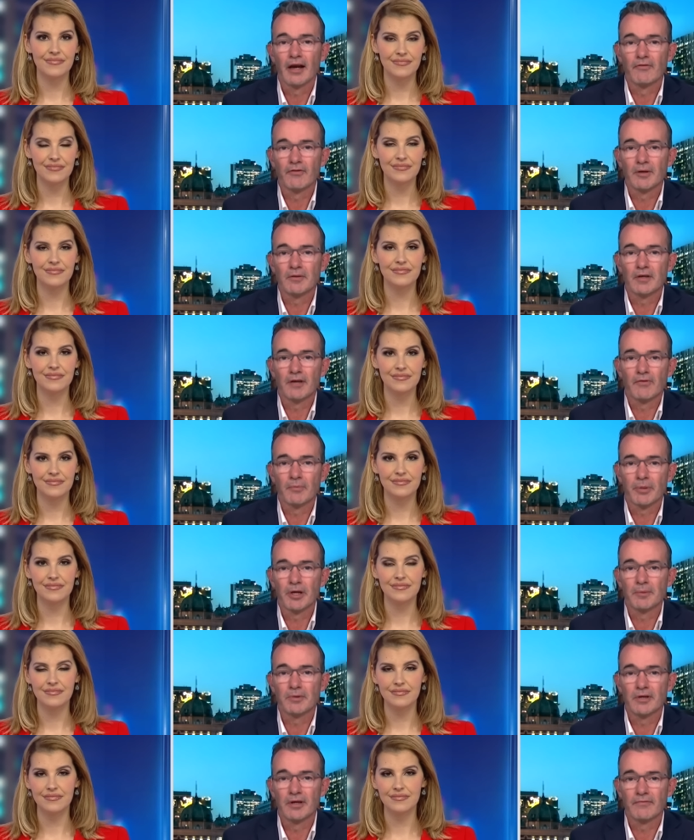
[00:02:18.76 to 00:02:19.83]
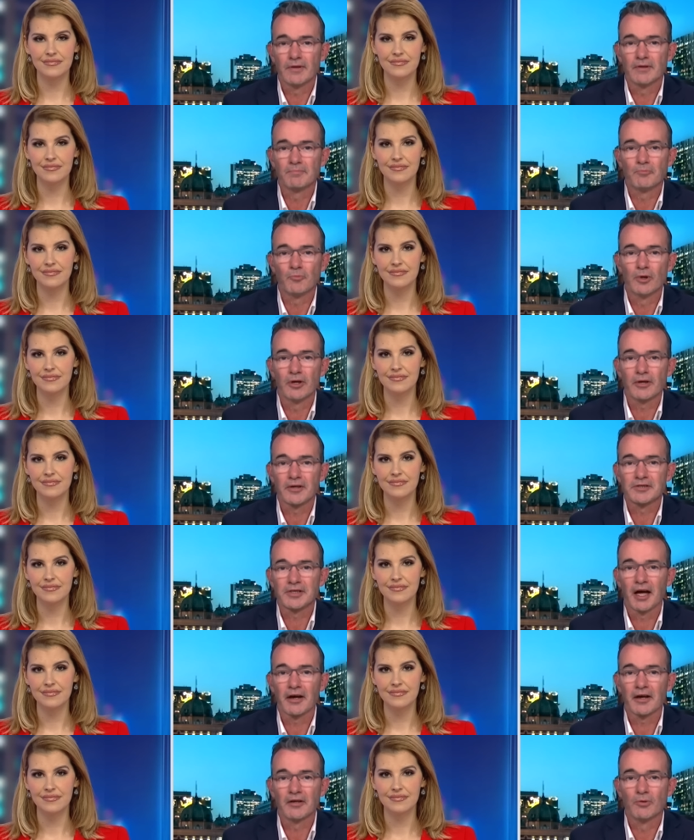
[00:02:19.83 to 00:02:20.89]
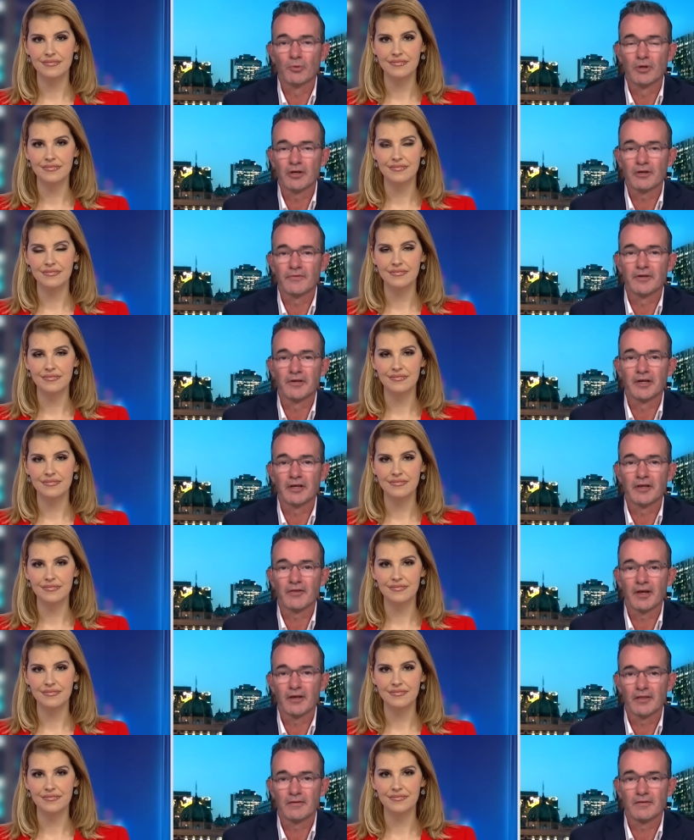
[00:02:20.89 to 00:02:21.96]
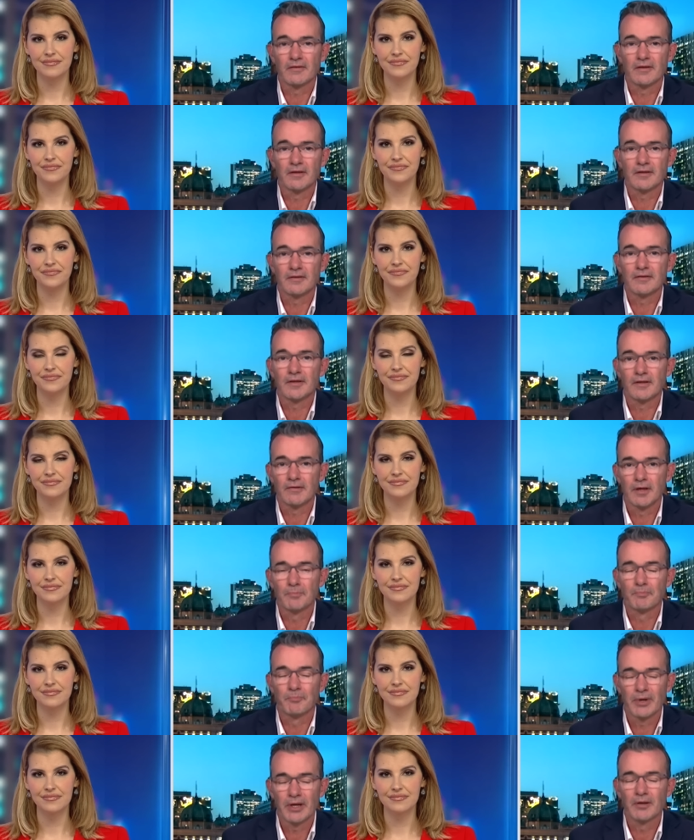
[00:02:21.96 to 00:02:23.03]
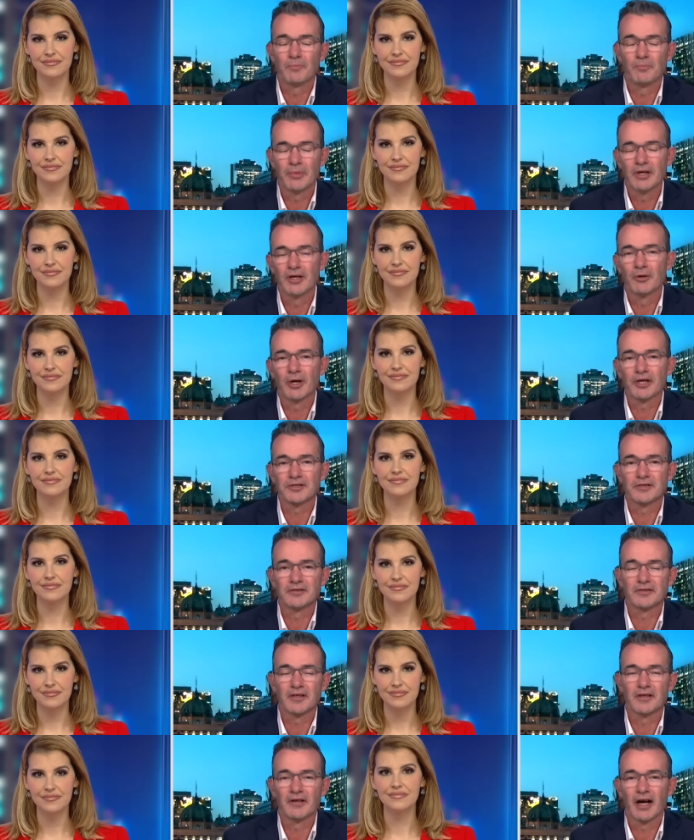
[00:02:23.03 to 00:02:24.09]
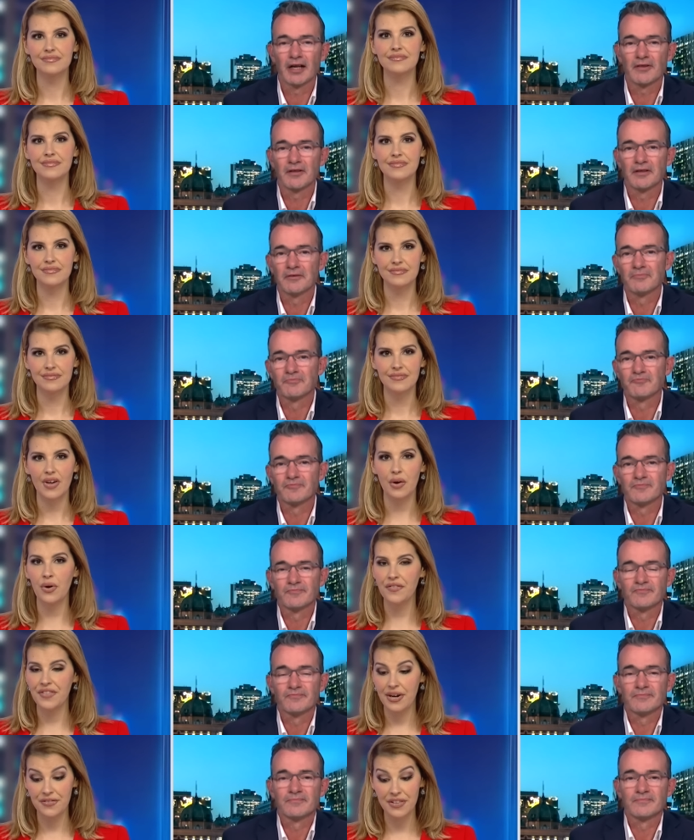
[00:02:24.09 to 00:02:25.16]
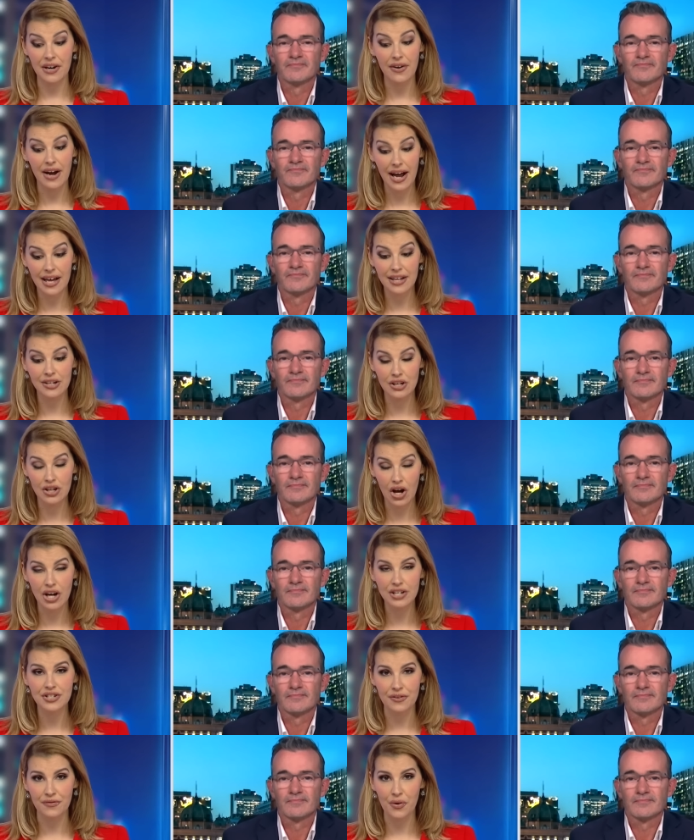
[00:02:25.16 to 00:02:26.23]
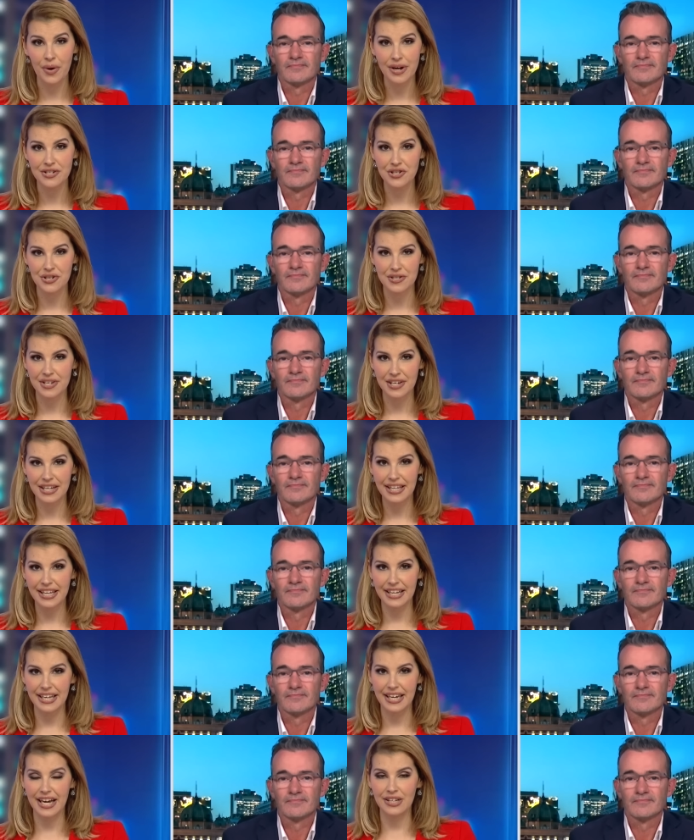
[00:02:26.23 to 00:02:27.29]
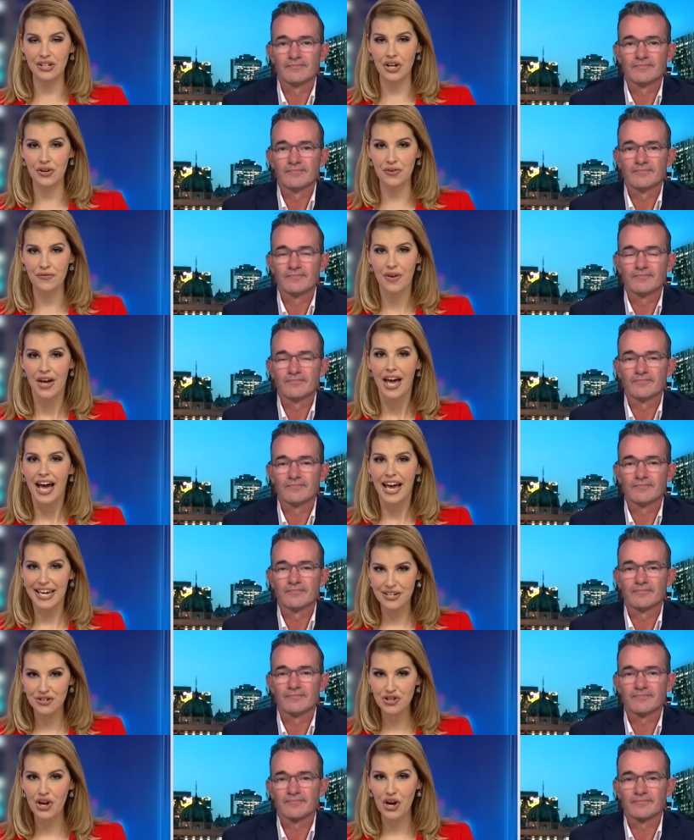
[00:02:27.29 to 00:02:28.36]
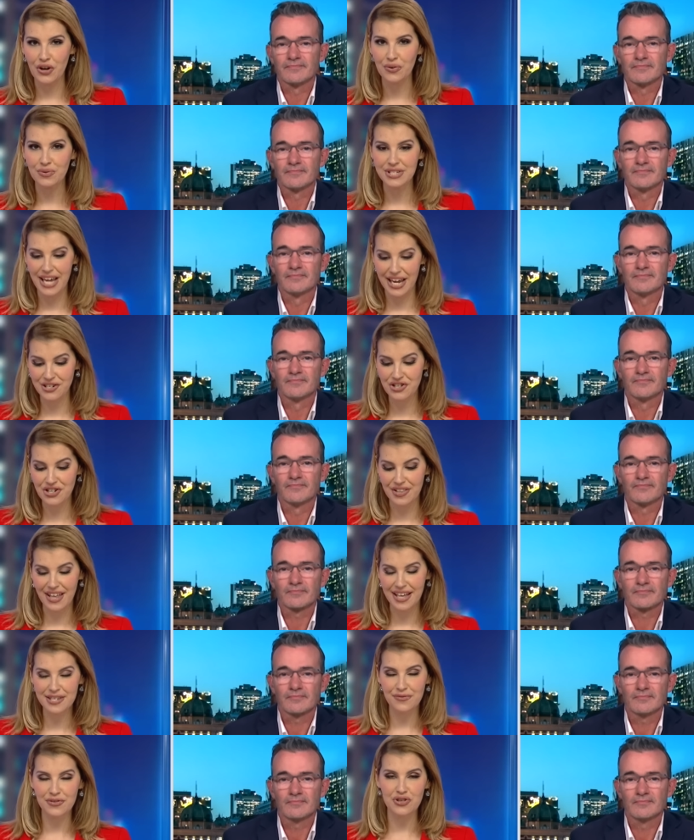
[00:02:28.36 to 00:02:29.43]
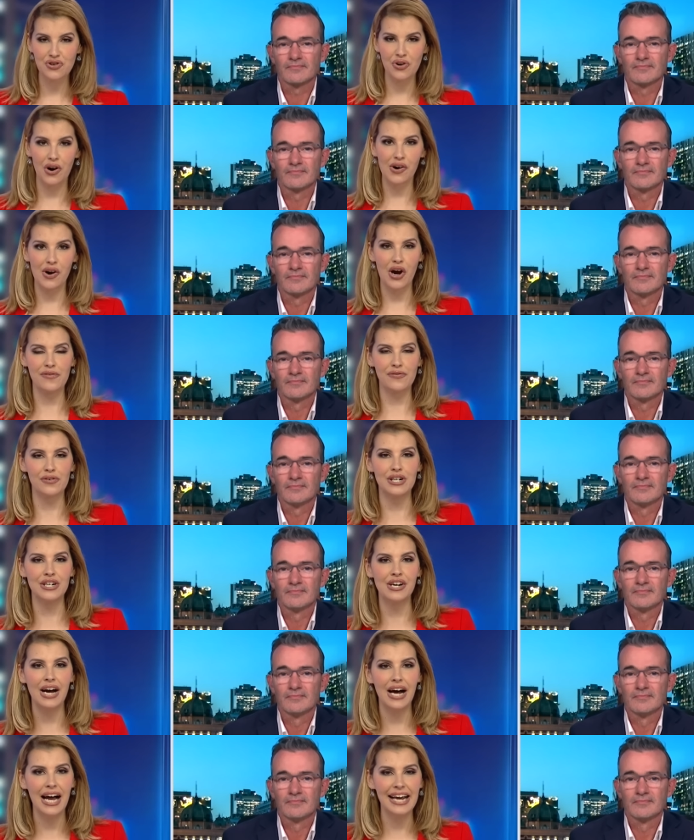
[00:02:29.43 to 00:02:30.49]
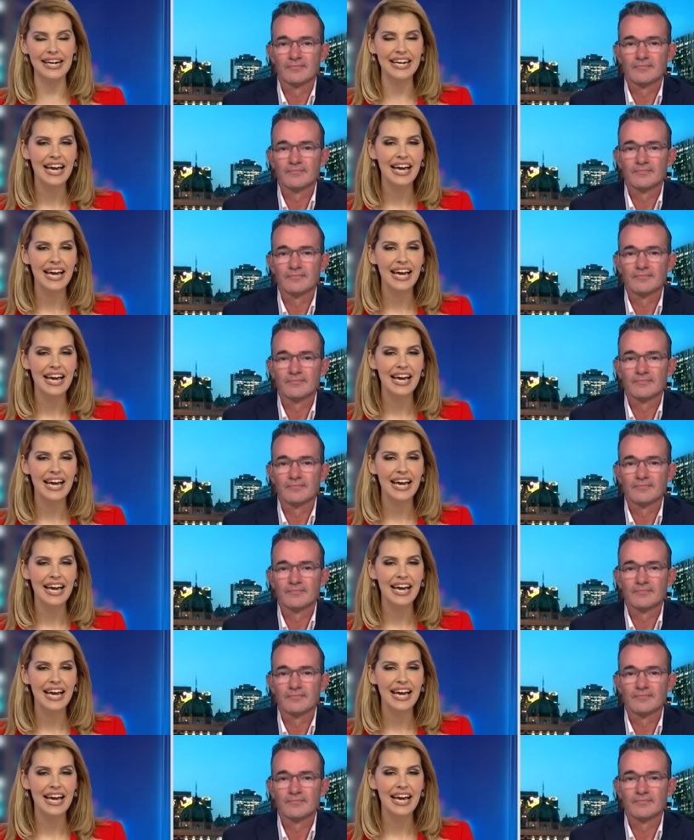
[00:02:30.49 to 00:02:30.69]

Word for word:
Speaker 1: if the if the people if the workers aren't going to work for it, then th- there are big big questions there, aren't there?
Speaker 2: Well, there, there, are a lot of questions and clearly a lot of internal tension, that's for sure, over at Nine.